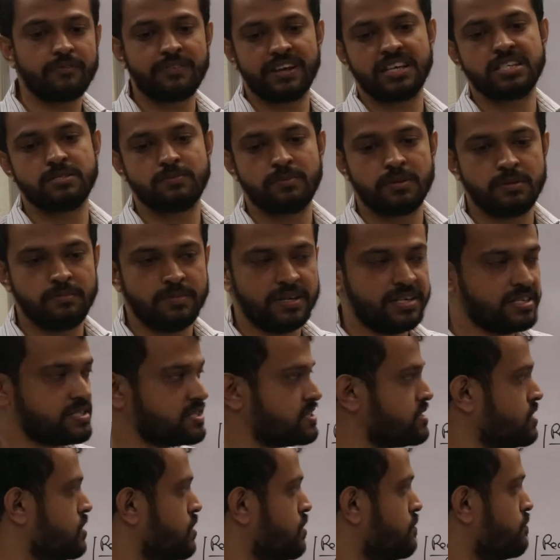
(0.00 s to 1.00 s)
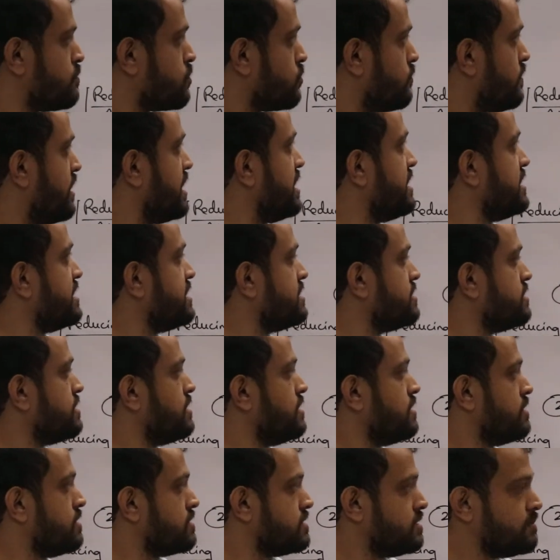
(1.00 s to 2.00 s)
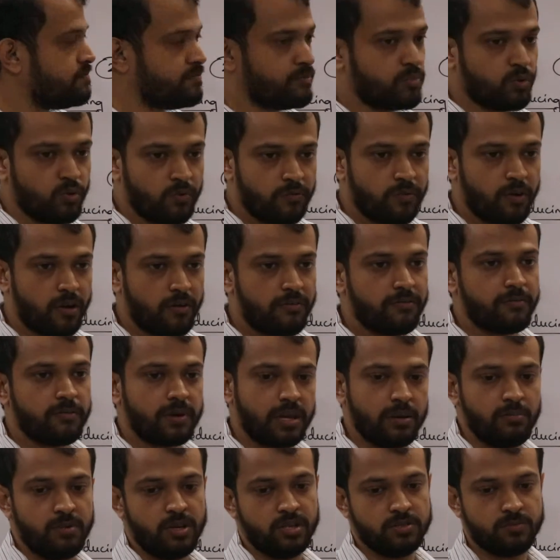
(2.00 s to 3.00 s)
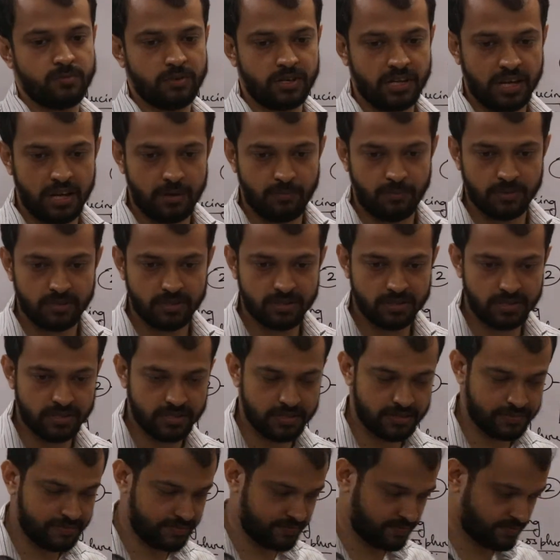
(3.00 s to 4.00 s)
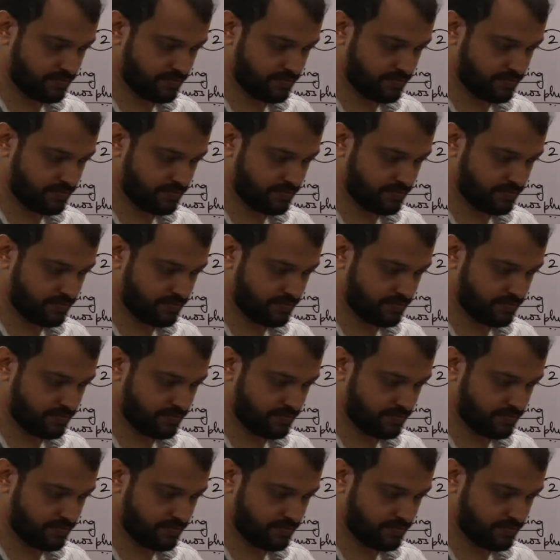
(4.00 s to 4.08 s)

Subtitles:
of experiments providing the proof of chemiosmotic hypothesis.